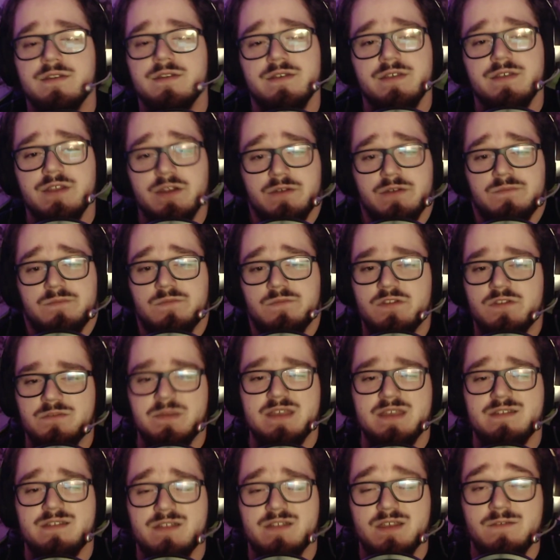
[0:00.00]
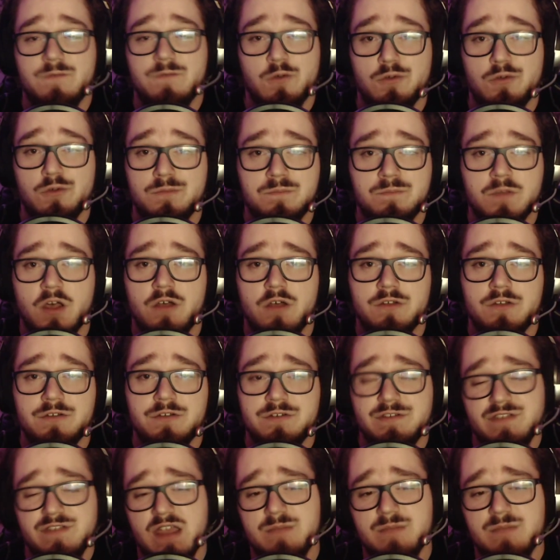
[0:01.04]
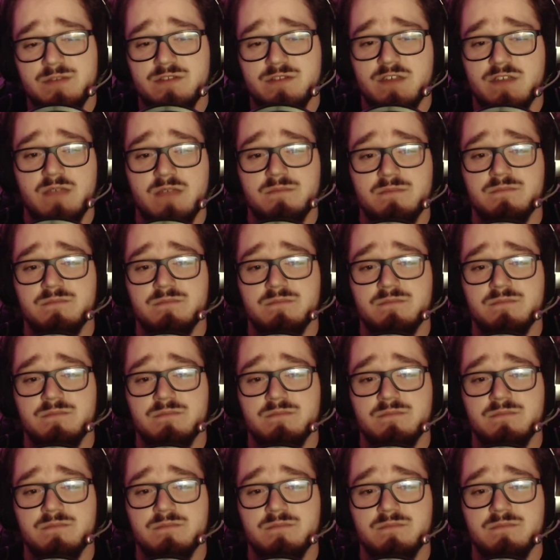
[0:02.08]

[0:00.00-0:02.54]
you know, just basically a full Call of Duty Zombies game.